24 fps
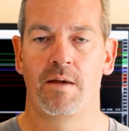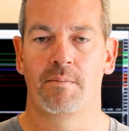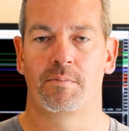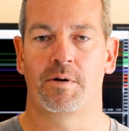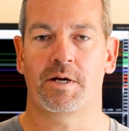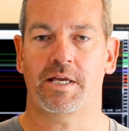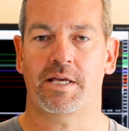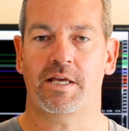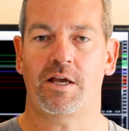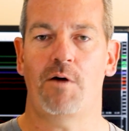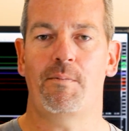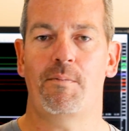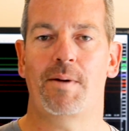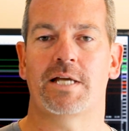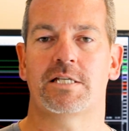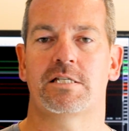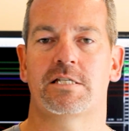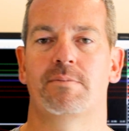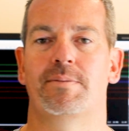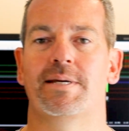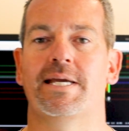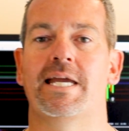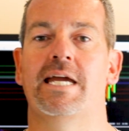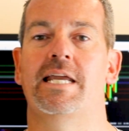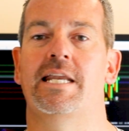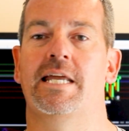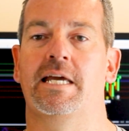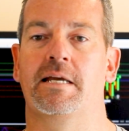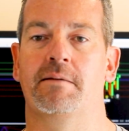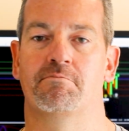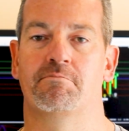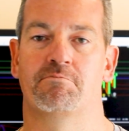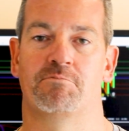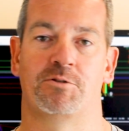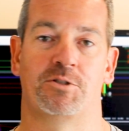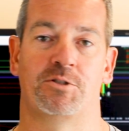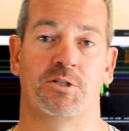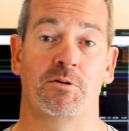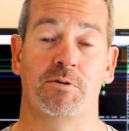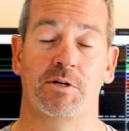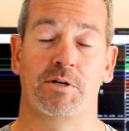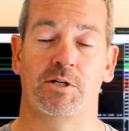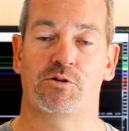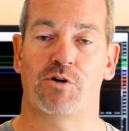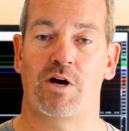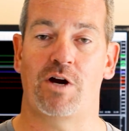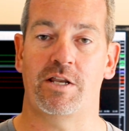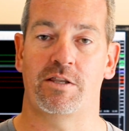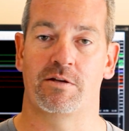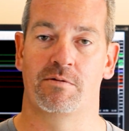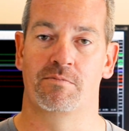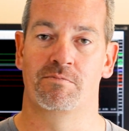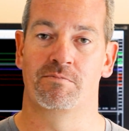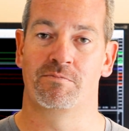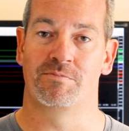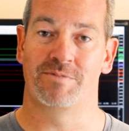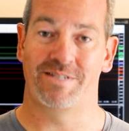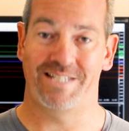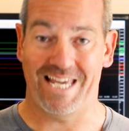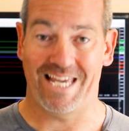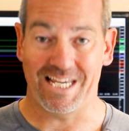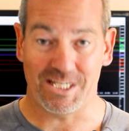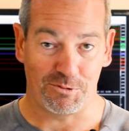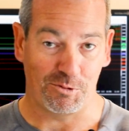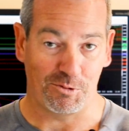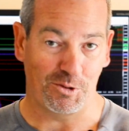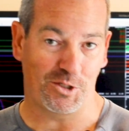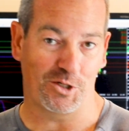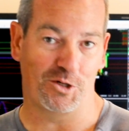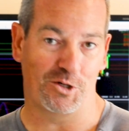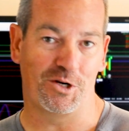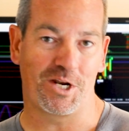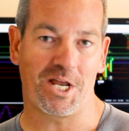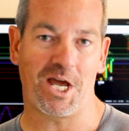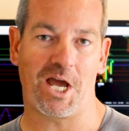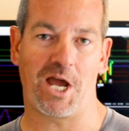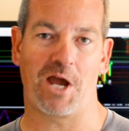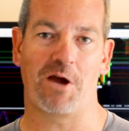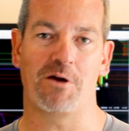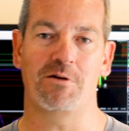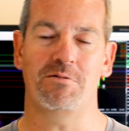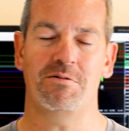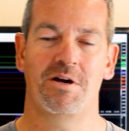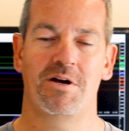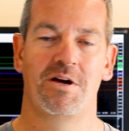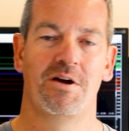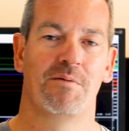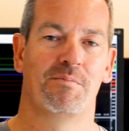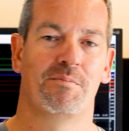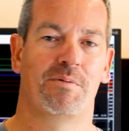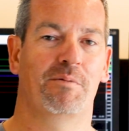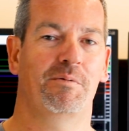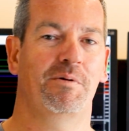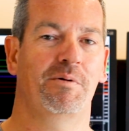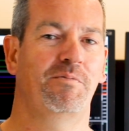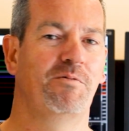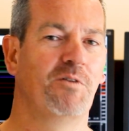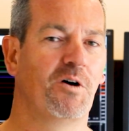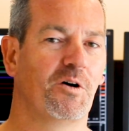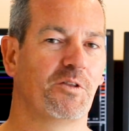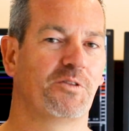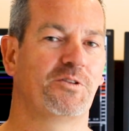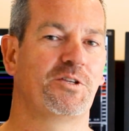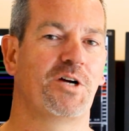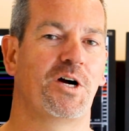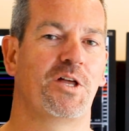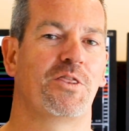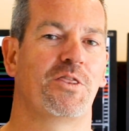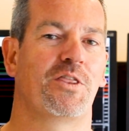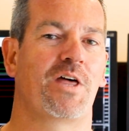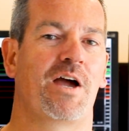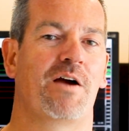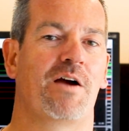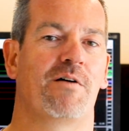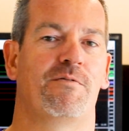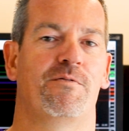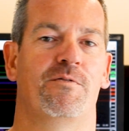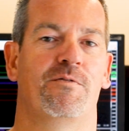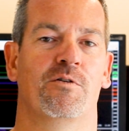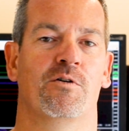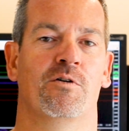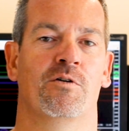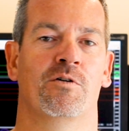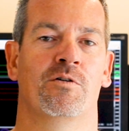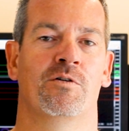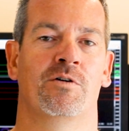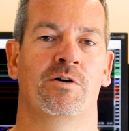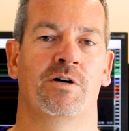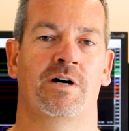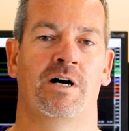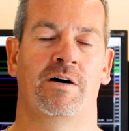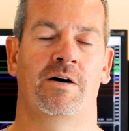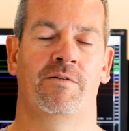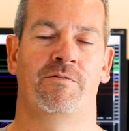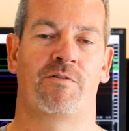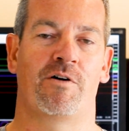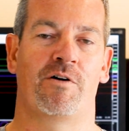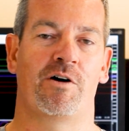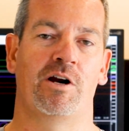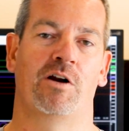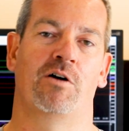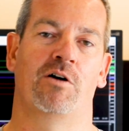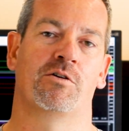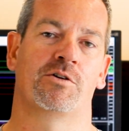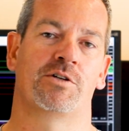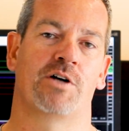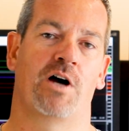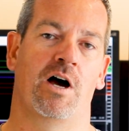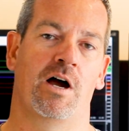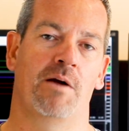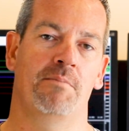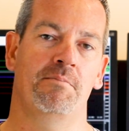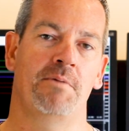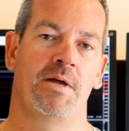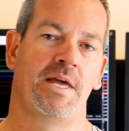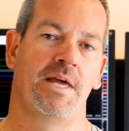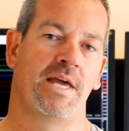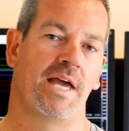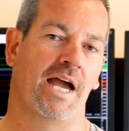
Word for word: But go back to the beginning. Do we trade them? Yes, we do now, but we've not done that for a very long time.